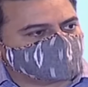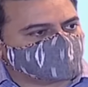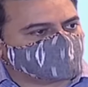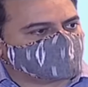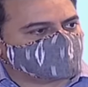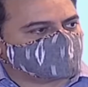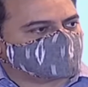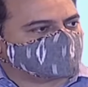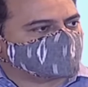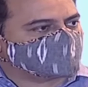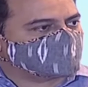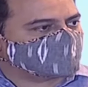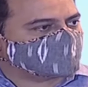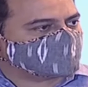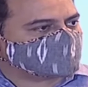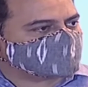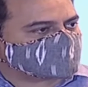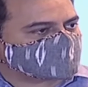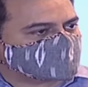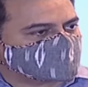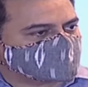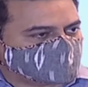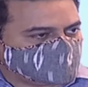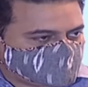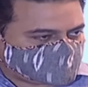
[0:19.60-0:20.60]
in a
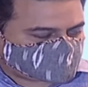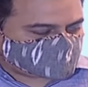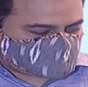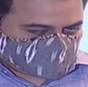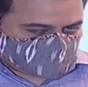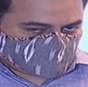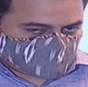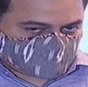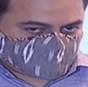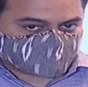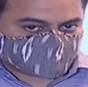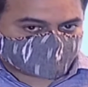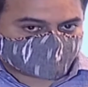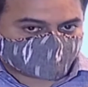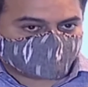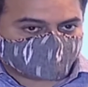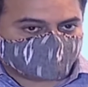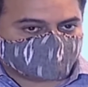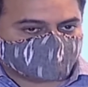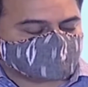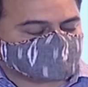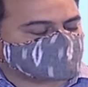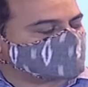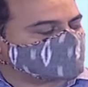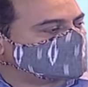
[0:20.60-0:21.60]
delegation of
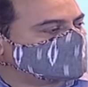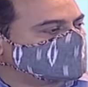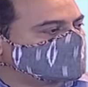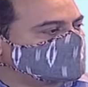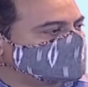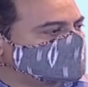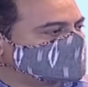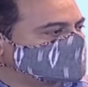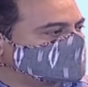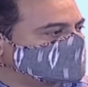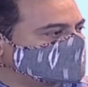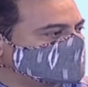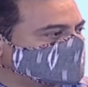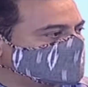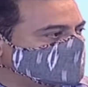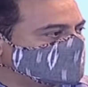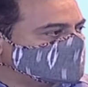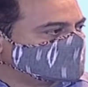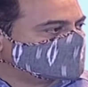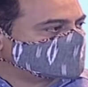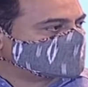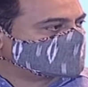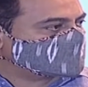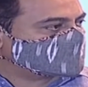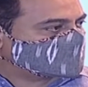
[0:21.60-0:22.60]
German business
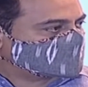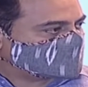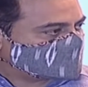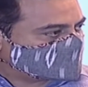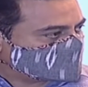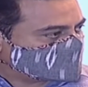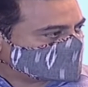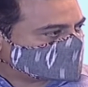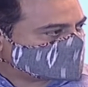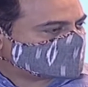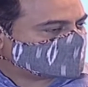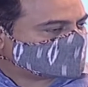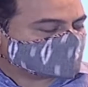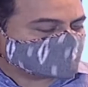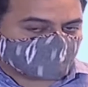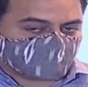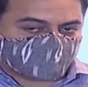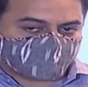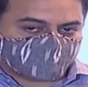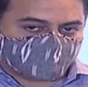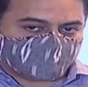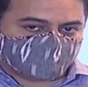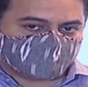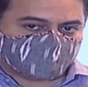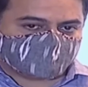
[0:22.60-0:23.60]
groups. Thank you
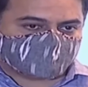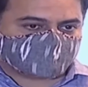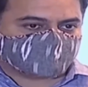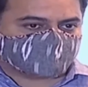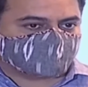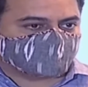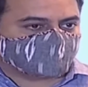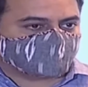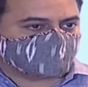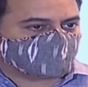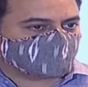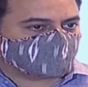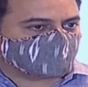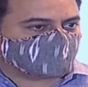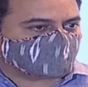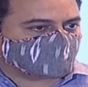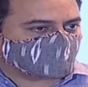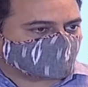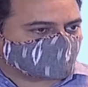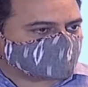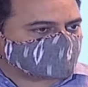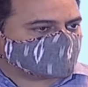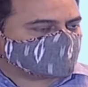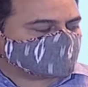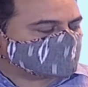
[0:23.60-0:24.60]
very much for making it
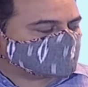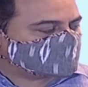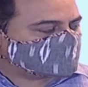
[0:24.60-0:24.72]
happen.